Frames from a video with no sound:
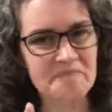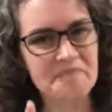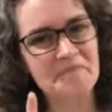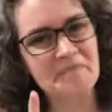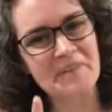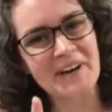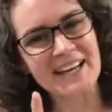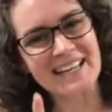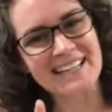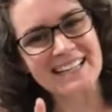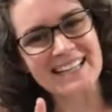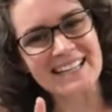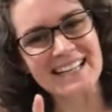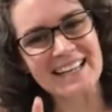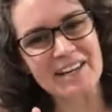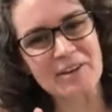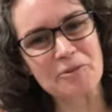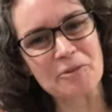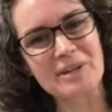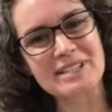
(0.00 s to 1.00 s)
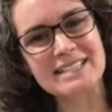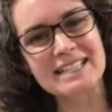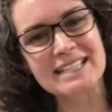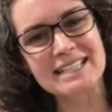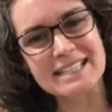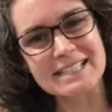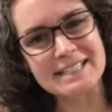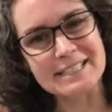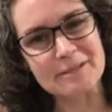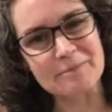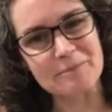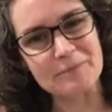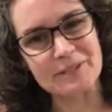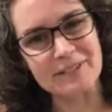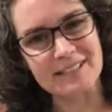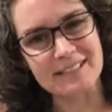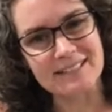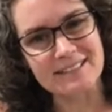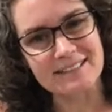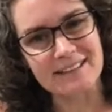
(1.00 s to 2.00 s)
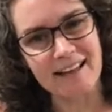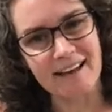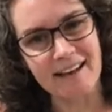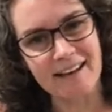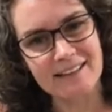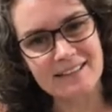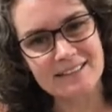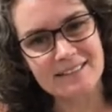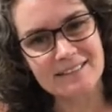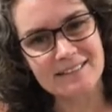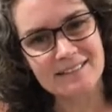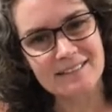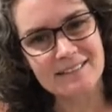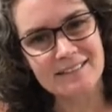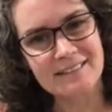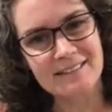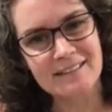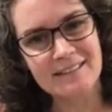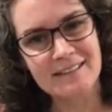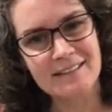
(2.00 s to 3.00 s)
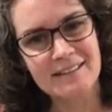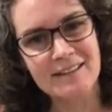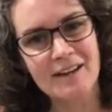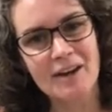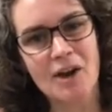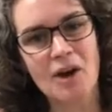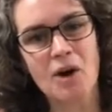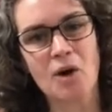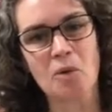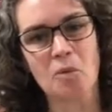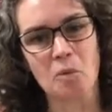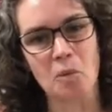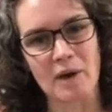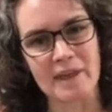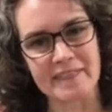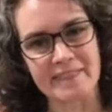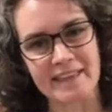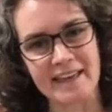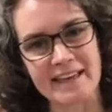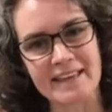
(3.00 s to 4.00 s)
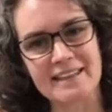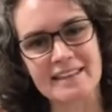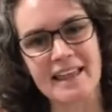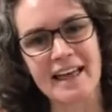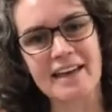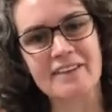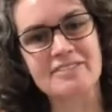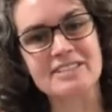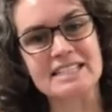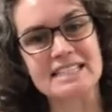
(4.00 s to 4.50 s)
But it wasn't as simple as that. When they left